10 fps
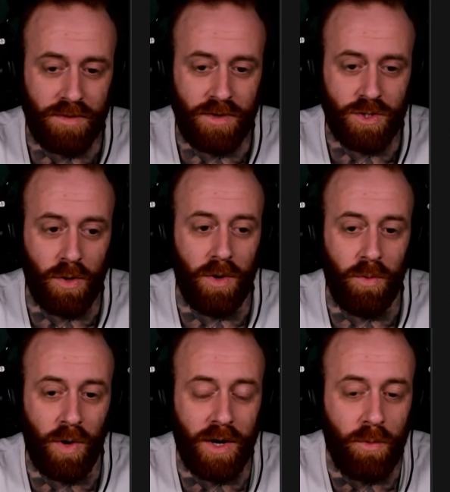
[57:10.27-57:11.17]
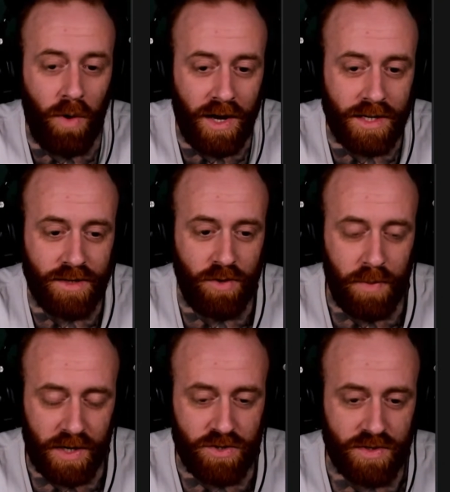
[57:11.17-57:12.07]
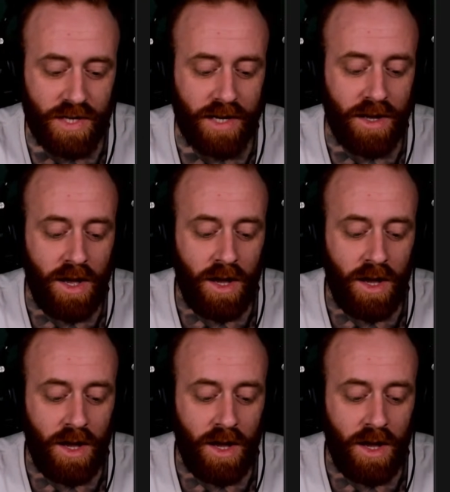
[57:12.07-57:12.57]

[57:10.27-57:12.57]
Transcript: So what it was, if you picture it, is like,